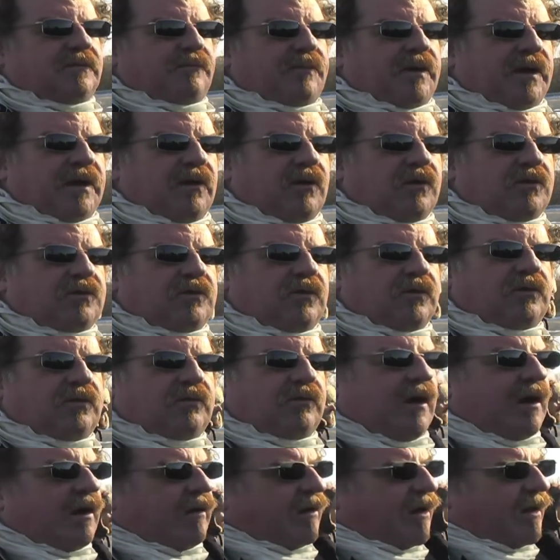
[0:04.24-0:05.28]
but also
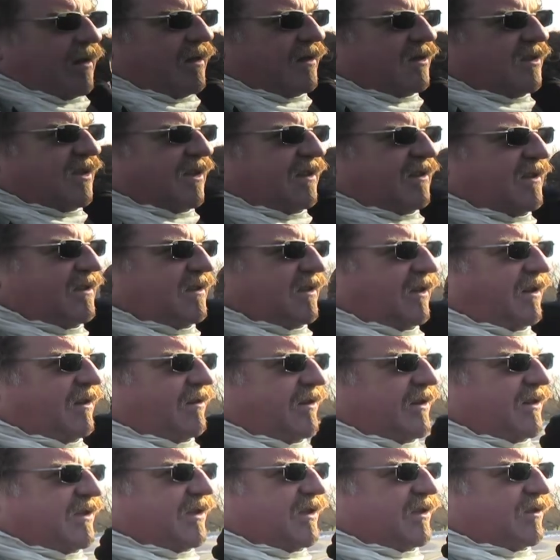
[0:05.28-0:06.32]
throughout other cities in
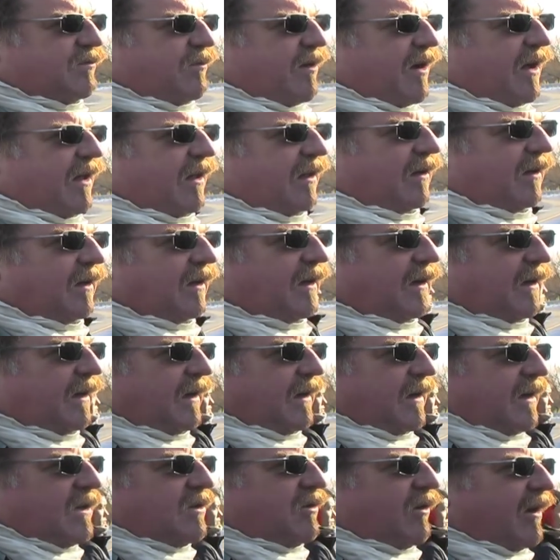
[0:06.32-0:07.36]
Greece as well.
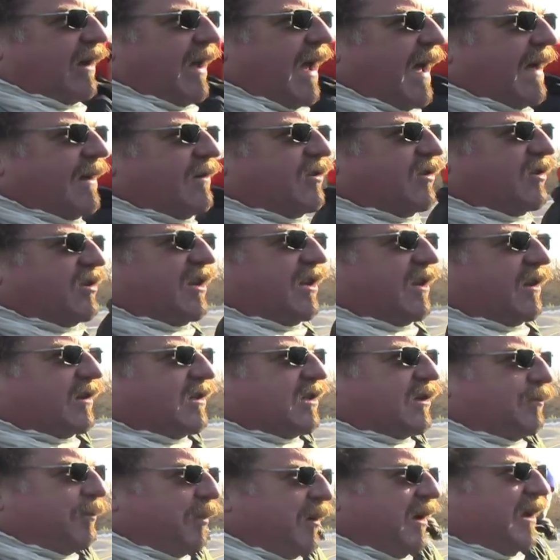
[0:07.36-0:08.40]
So again, you see the
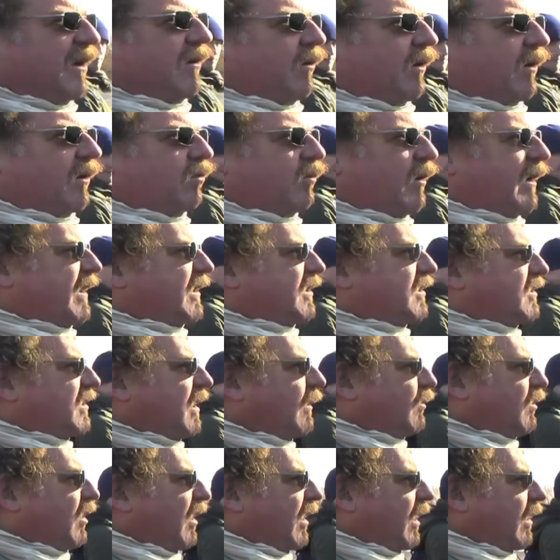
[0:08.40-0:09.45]
speed with which
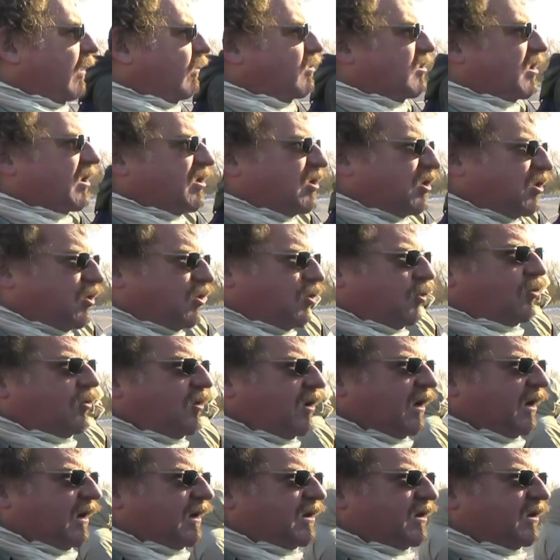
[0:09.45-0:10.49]
something that was a
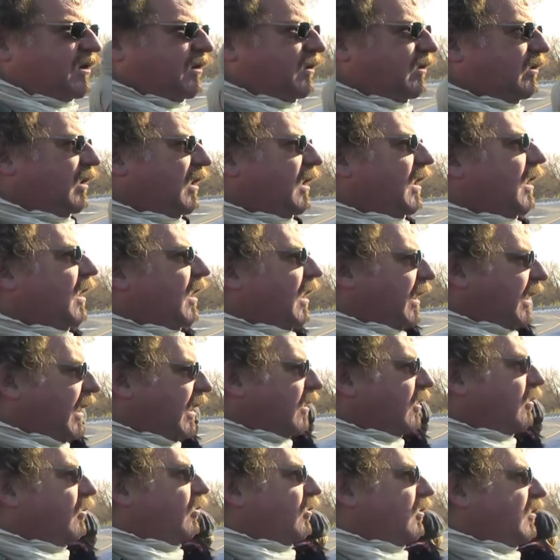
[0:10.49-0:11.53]
student issue and a
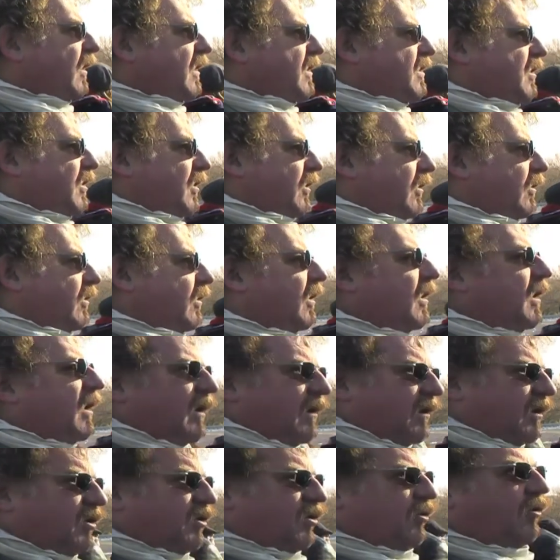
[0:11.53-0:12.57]
youth issue,
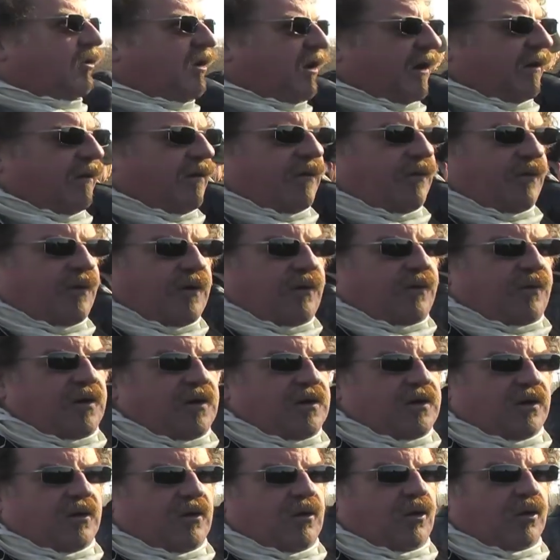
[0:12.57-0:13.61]
the shooting of a
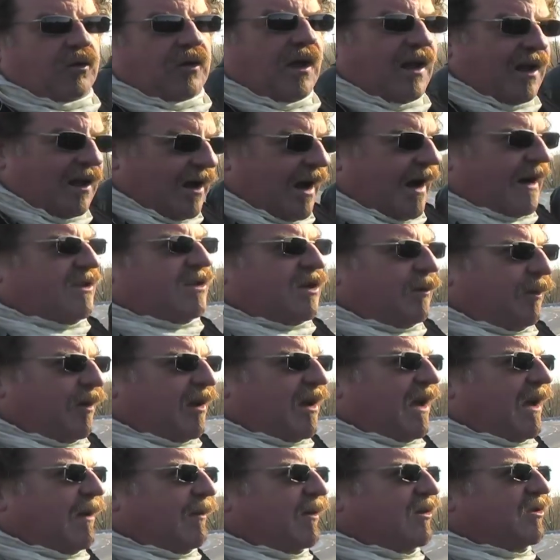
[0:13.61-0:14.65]
15-year-old, actually
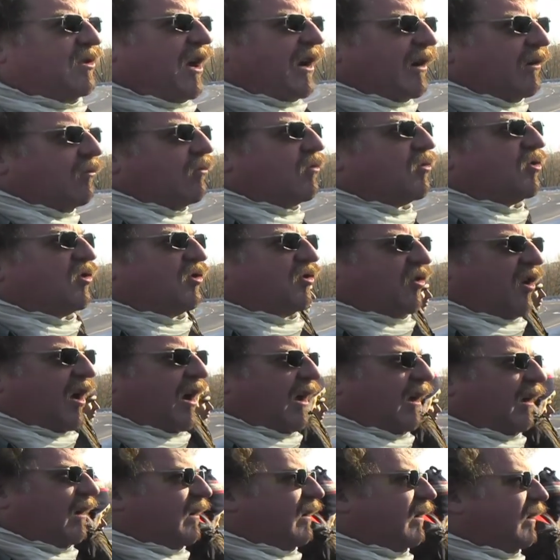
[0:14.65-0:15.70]
became a general
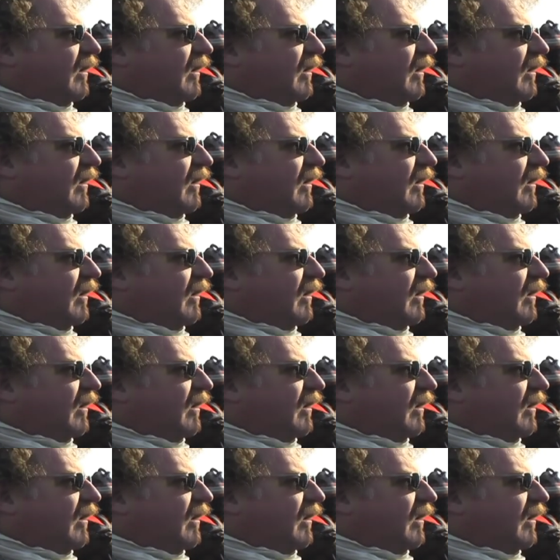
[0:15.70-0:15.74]
strike